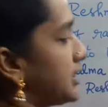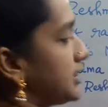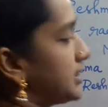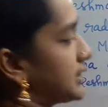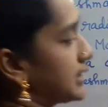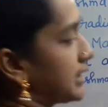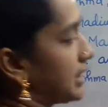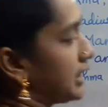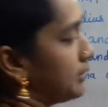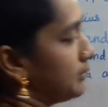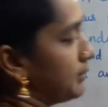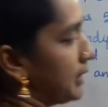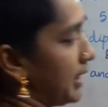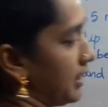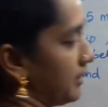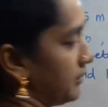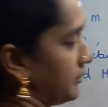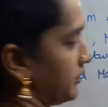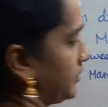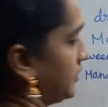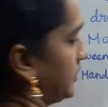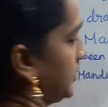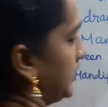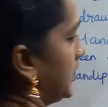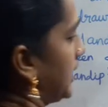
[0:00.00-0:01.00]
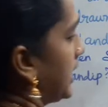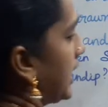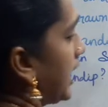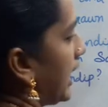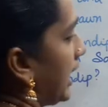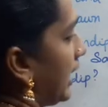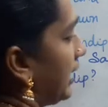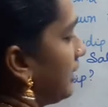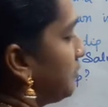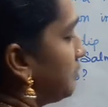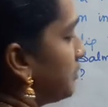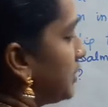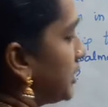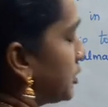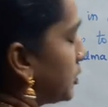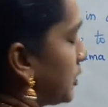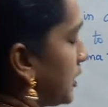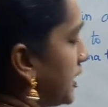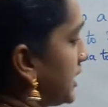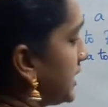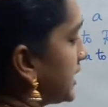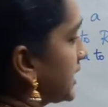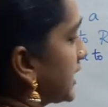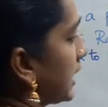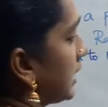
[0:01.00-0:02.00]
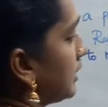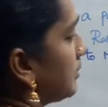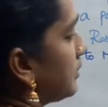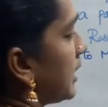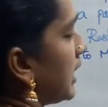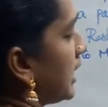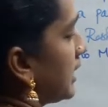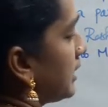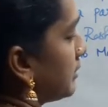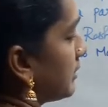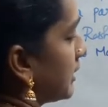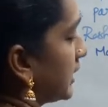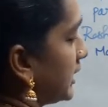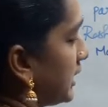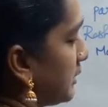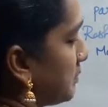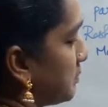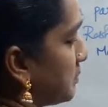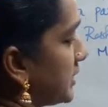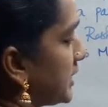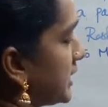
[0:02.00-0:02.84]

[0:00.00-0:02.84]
and Salma and between Salma and Mandeep